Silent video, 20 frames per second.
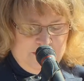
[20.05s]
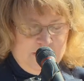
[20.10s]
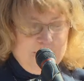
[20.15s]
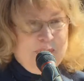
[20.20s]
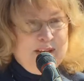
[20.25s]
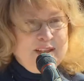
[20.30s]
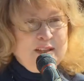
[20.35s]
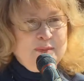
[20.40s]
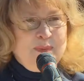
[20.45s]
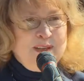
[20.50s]

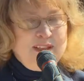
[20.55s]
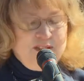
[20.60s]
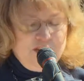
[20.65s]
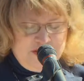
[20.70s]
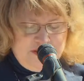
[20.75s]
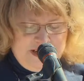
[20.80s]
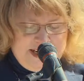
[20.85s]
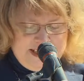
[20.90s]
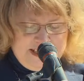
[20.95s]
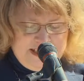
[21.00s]
must be
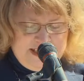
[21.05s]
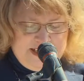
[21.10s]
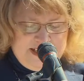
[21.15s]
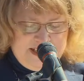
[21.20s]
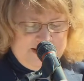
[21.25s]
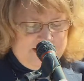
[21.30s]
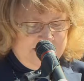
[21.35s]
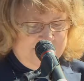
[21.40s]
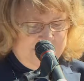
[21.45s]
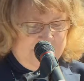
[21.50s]

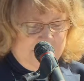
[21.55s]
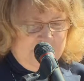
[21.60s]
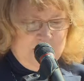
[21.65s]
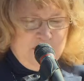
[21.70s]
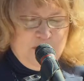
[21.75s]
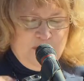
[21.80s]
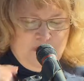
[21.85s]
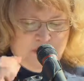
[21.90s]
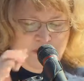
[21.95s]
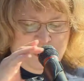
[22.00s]
trusted
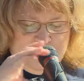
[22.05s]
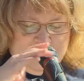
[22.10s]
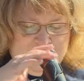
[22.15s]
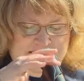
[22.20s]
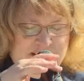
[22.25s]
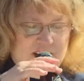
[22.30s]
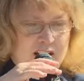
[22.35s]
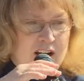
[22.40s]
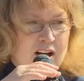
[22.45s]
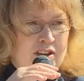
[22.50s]
with
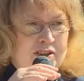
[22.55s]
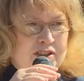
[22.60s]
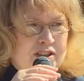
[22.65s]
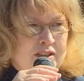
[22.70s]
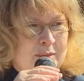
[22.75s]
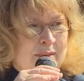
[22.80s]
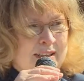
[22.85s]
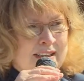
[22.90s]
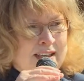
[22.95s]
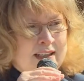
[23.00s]
the
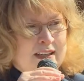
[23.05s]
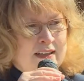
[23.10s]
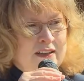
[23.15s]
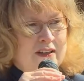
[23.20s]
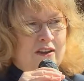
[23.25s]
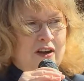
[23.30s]
ultimate